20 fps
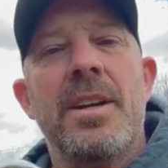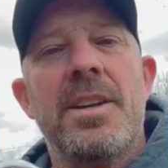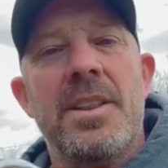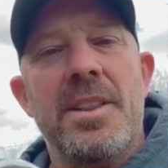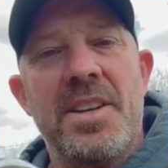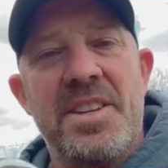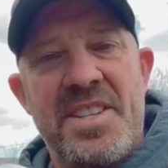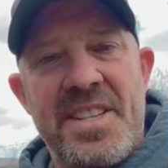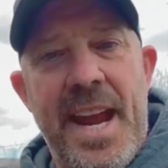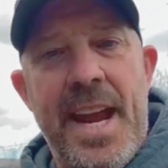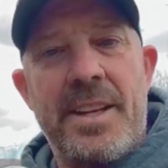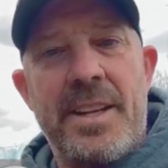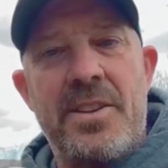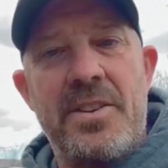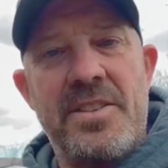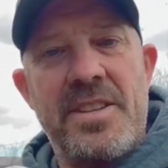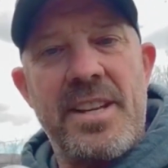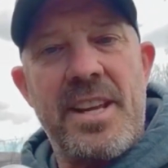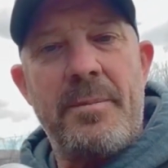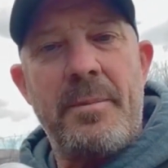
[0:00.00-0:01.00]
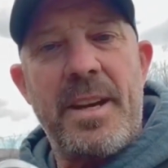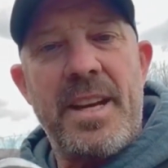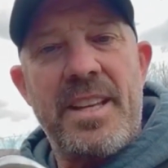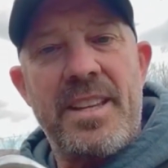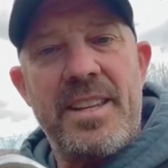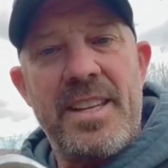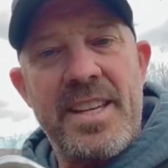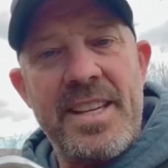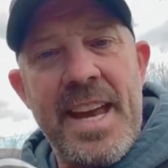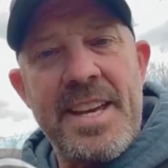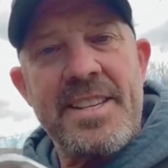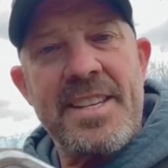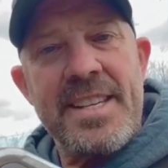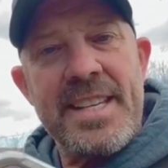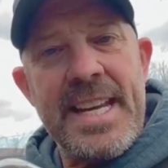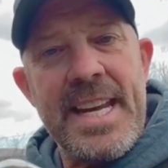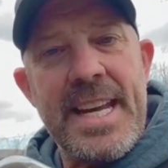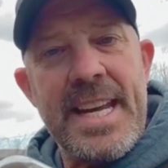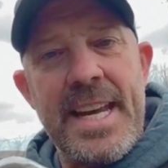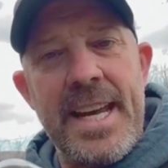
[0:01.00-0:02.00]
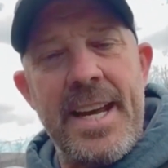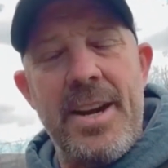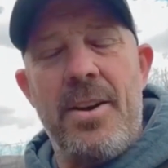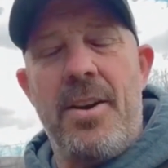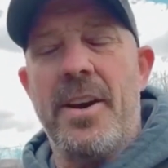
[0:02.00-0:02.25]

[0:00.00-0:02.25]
the standards that they meet. This has CE